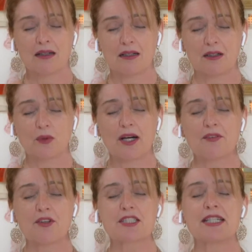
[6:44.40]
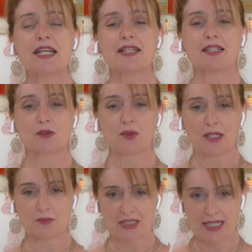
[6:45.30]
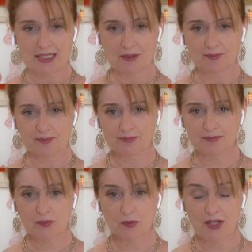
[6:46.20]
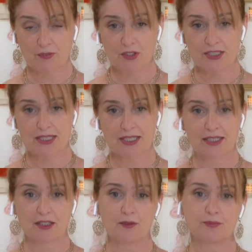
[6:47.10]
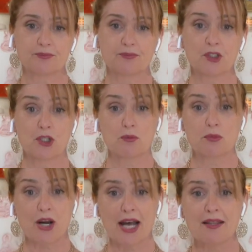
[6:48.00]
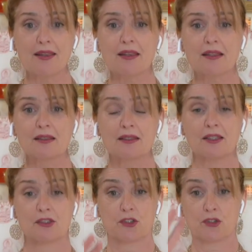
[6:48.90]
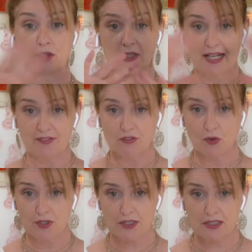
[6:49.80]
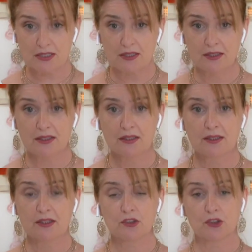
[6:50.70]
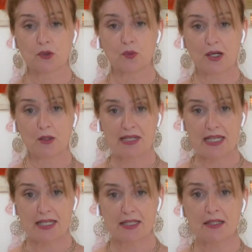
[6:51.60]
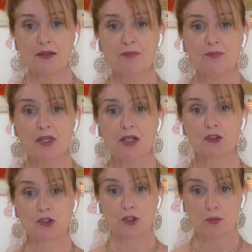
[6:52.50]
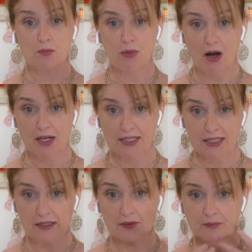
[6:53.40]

Wherever it's needed is what I'm saying. Wherever it's needed. To your breath, to your life force, to your well-being, to your body,